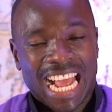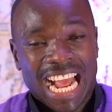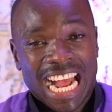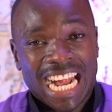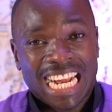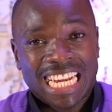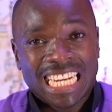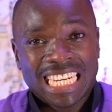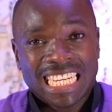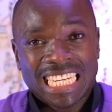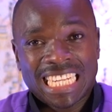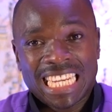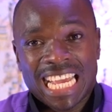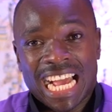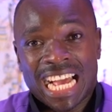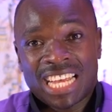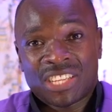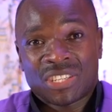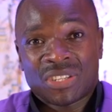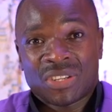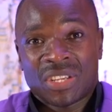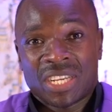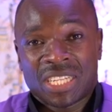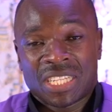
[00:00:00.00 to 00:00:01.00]
And
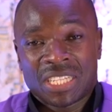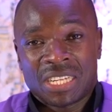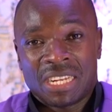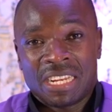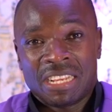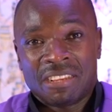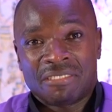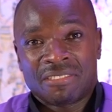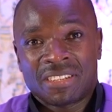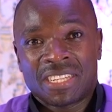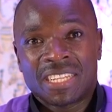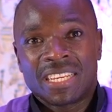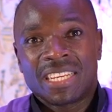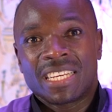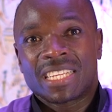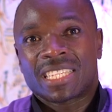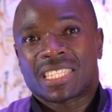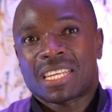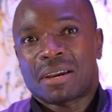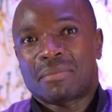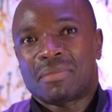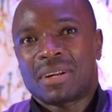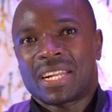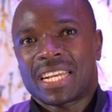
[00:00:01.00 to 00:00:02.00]
as you get relieved,
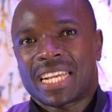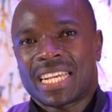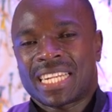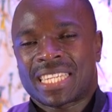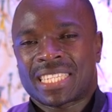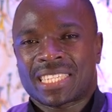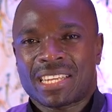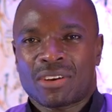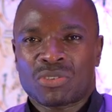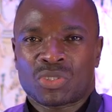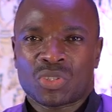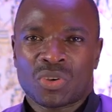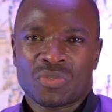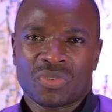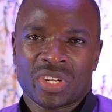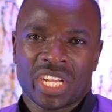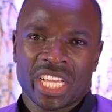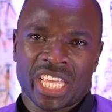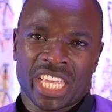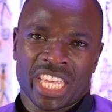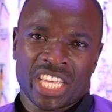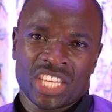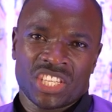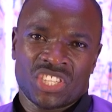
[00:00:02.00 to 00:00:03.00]
somebody gets out of
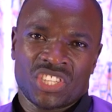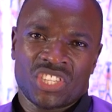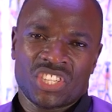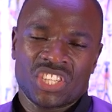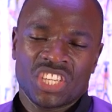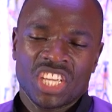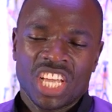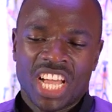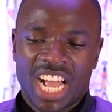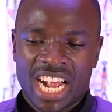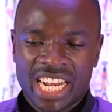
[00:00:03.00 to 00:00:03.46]
the cage.